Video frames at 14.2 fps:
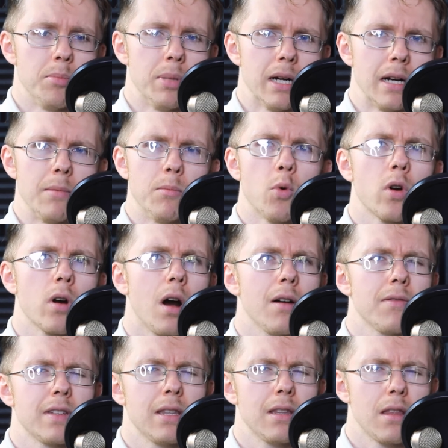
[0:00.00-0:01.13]
but more
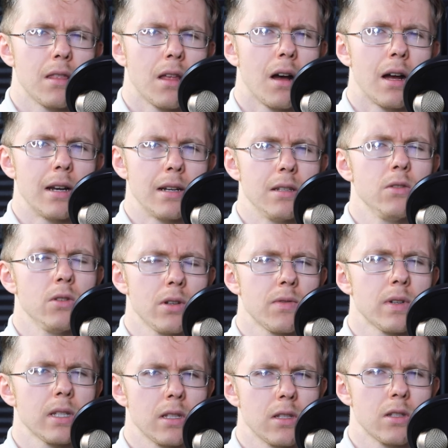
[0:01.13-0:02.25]
often than not, you can
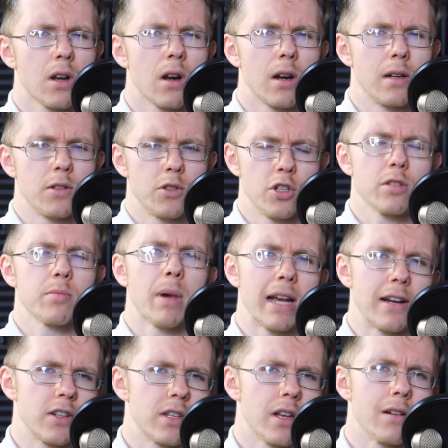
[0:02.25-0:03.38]
really start just by
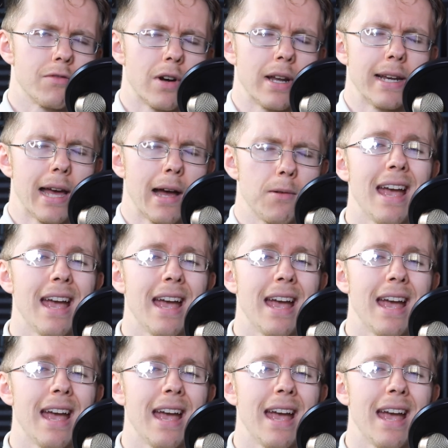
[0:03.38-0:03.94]
yourself right now.